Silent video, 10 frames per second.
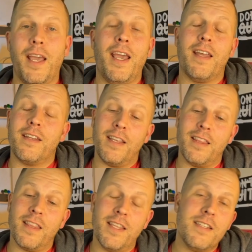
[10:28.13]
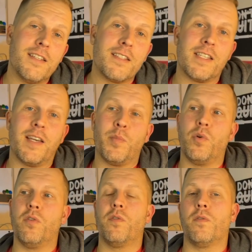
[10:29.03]
And in this
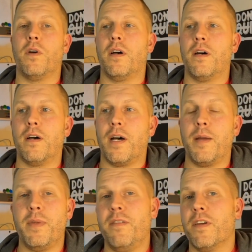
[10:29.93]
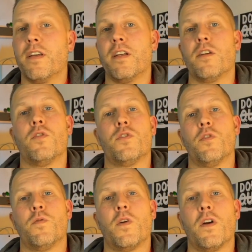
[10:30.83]
example, uh, I'm even going to go so
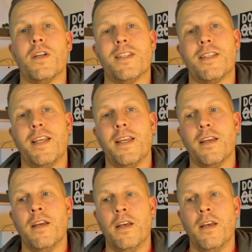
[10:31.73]
far as saying